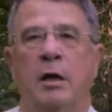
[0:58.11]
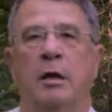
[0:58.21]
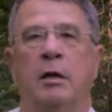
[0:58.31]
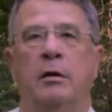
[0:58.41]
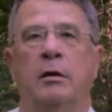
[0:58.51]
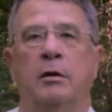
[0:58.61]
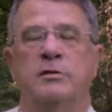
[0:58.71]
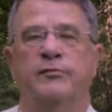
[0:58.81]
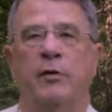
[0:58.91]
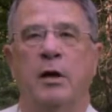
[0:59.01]
and
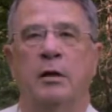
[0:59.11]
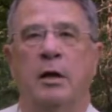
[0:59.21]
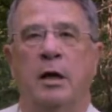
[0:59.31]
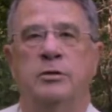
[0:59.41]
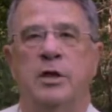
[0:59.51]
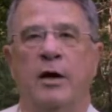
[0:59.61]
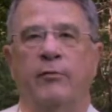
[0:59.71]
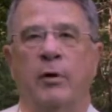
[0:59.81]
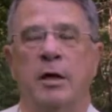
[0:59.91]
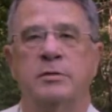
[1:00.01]
his friend Ed
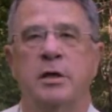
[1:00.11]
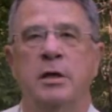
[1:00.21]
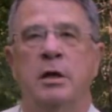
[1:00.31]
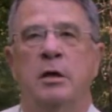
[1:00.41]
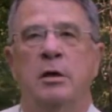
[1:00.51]
Jaworowski